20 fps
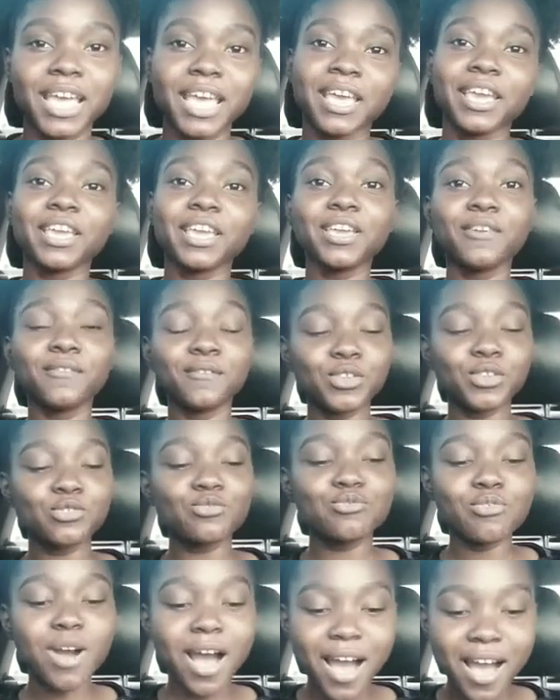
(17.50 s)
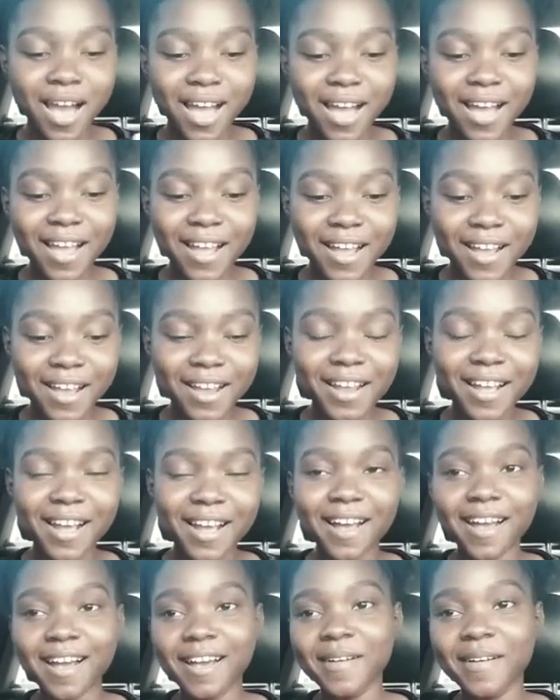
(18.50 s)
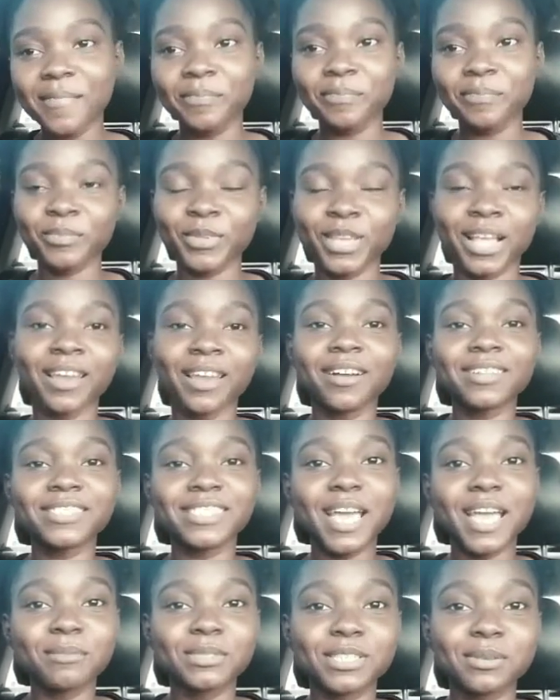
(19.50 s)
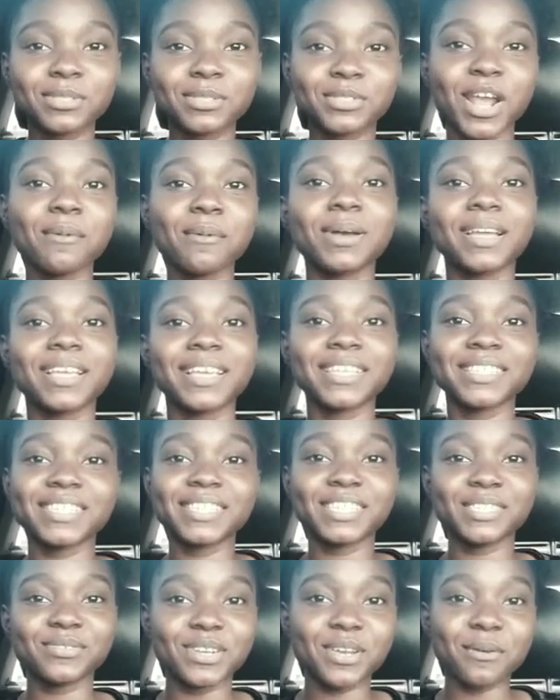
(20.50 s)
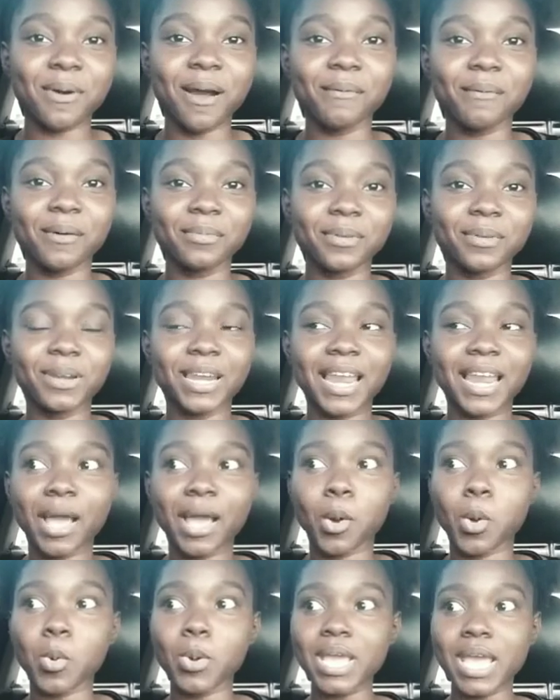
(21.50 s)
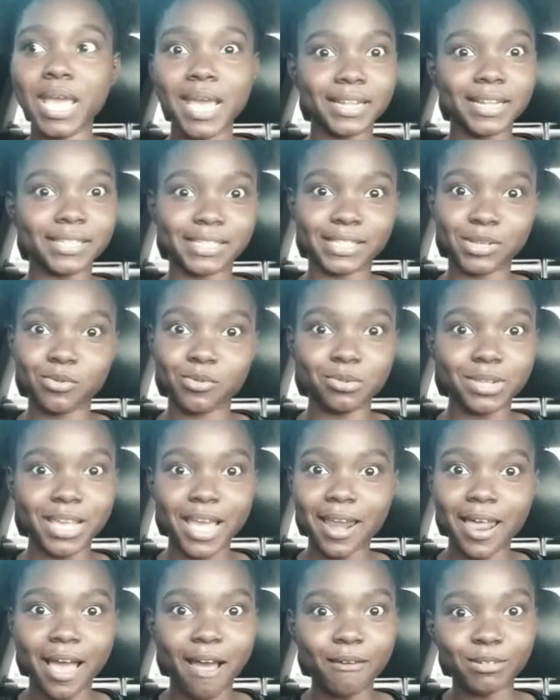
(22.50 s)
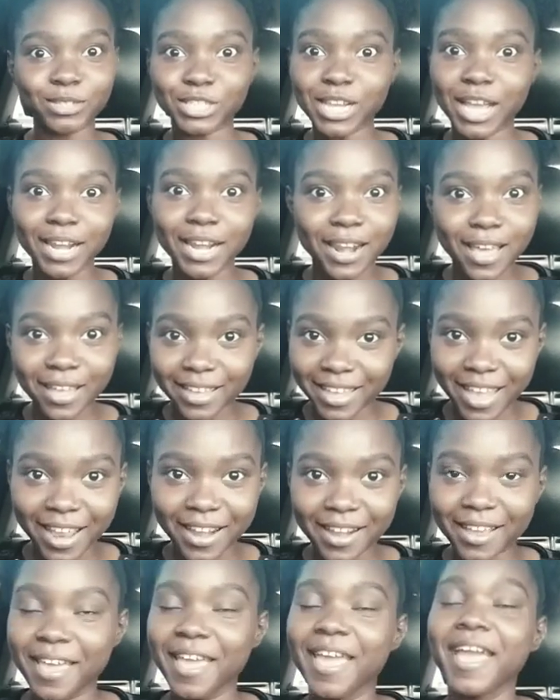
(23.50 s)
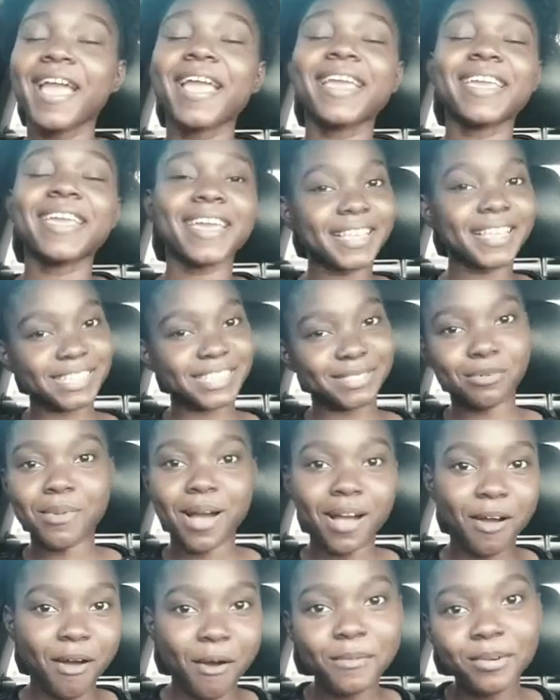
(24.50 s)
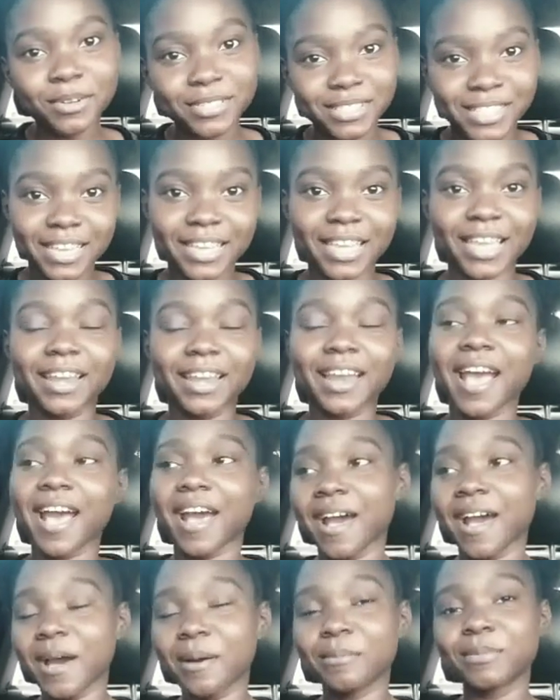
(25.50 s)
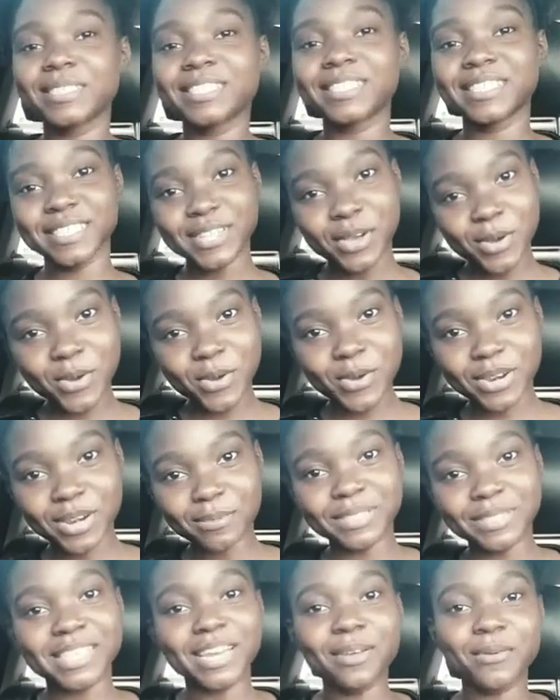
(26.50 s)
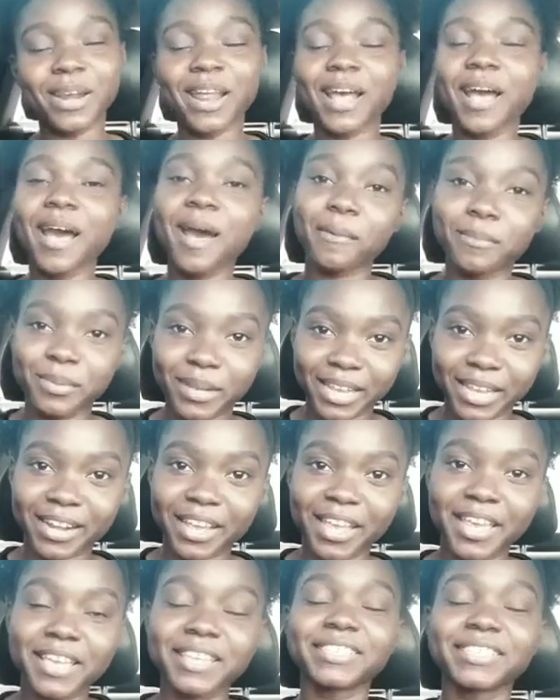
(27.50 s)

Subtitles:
If you are long time subscriber and you see this video pop up, you'll be like, wait, good girl out channel again. Yes, woman come out again. So let me tell you what happened.